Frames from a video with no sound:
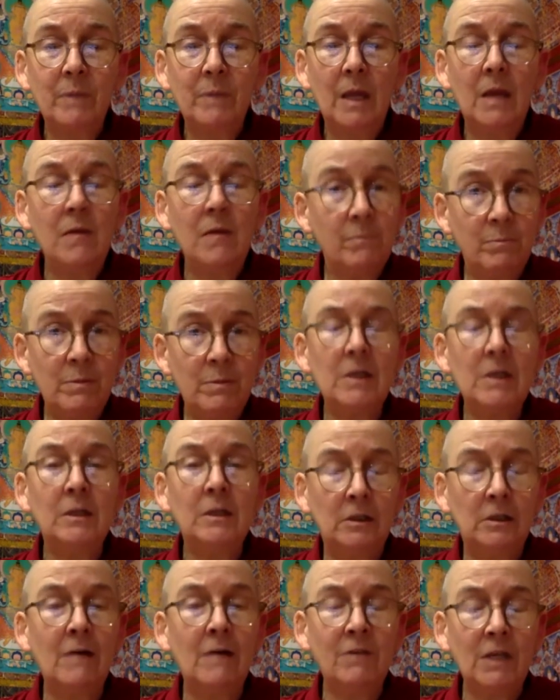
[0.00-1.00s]
and be
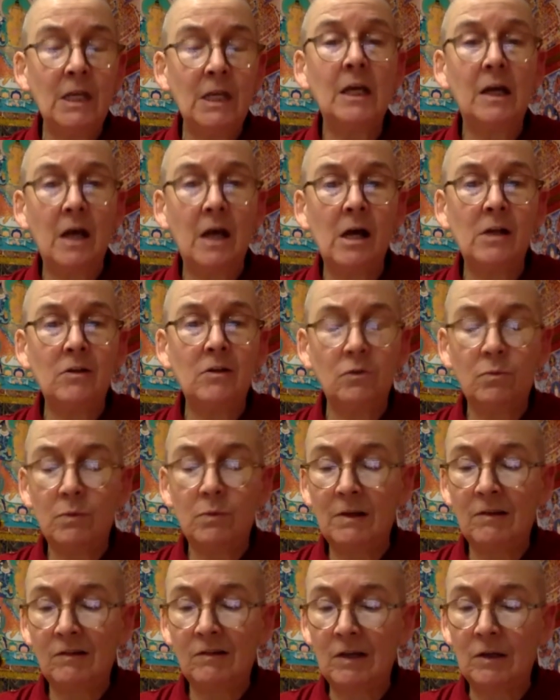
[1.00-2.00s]
loving and kind to
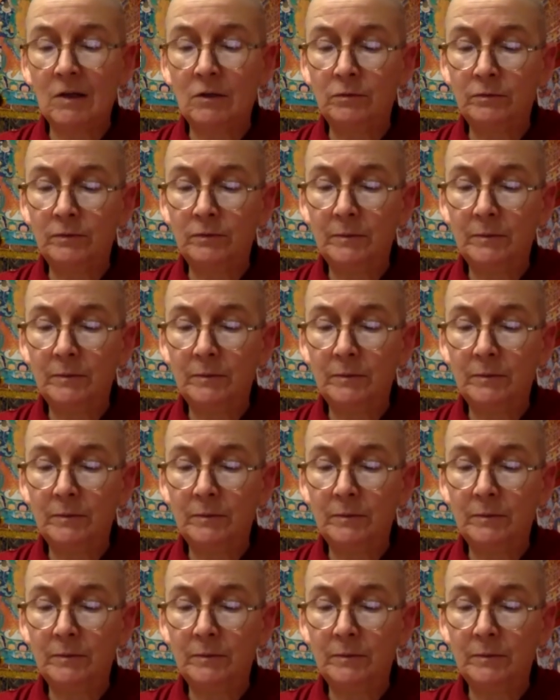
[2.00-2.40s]
oneself.